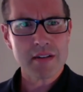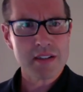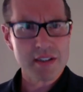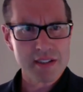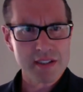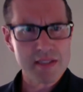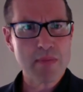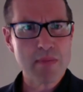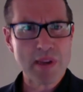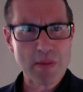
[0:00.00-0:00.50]

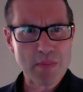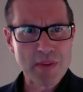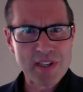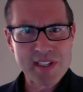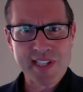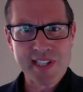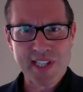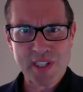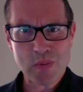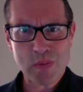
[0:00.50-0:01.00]
doesn't make much
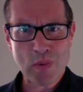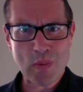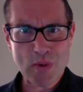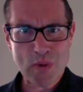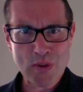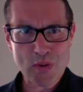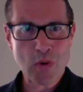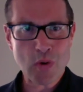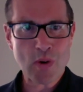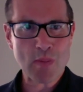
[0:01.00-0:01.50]
sense when we're
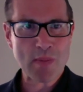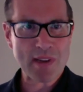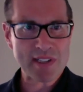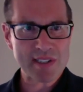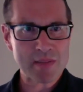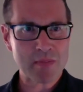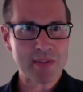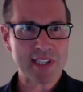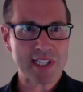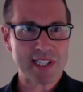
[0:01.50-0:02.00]
talking about
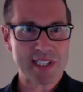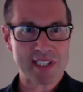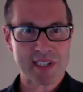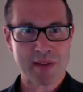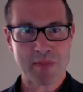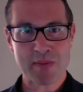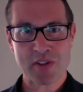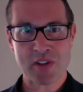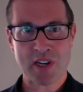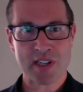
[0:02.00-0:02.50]
something as
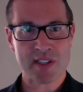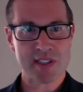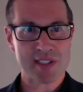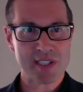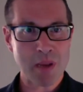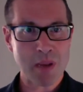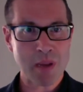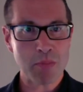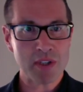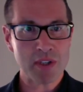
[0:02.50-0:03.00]
abstract as
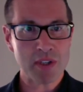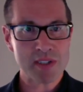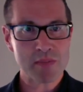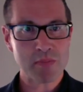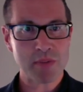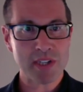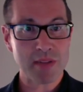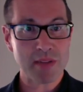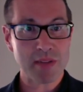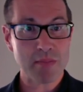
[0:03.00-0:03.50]
numbers,
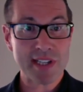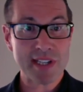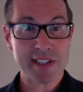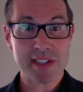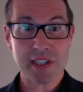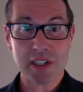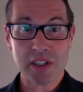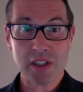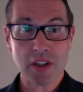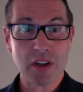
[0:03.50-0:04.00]
but it makes a
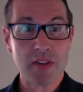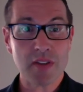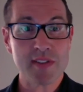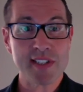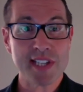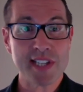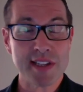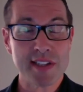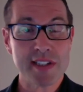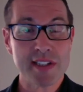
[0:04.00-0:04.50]
lot of
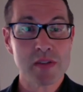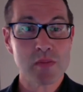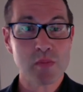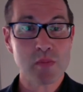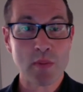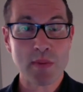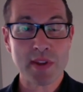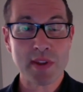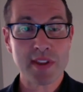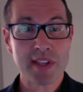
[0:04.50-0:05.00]
sense
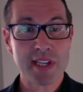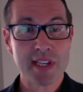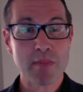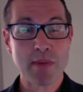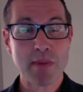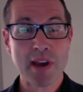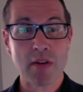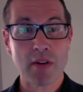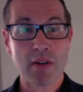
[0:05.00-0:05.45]
when we think about